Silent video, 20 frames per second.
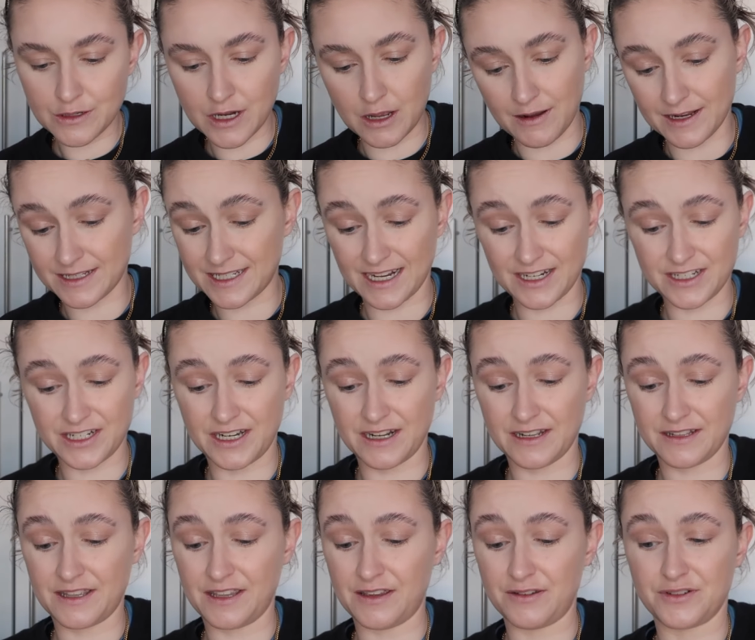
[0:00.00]
No, it's actually
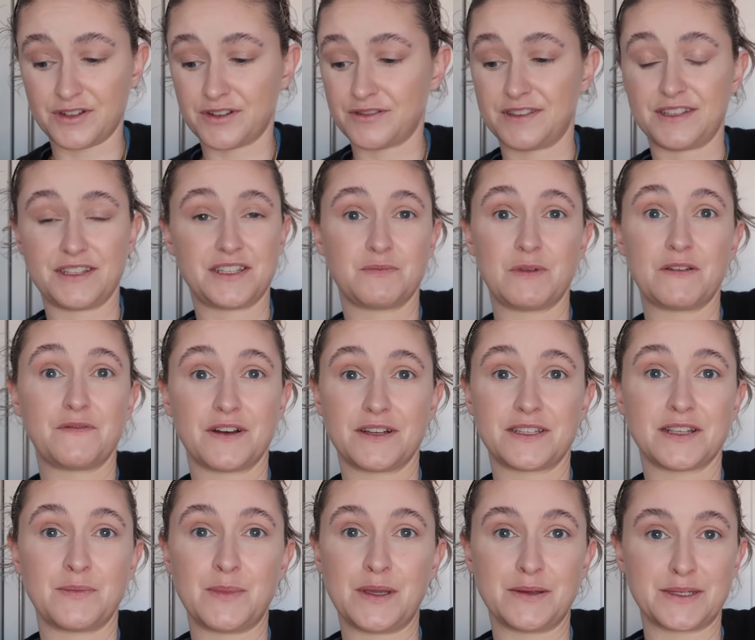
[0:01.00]
not the huge because this is my first time